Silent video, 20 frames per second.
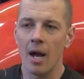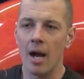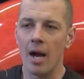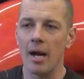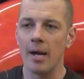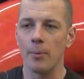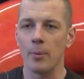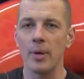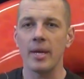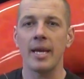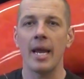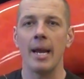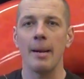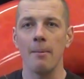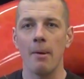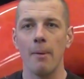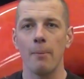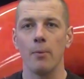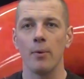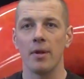And we
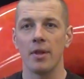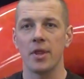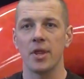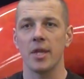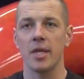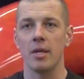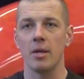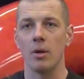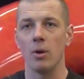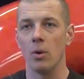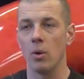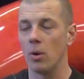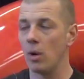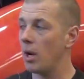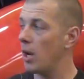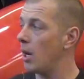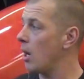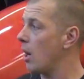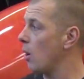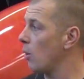came up with,
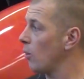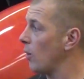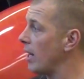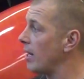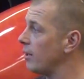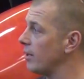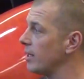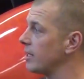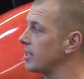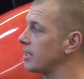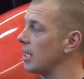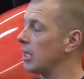a rendering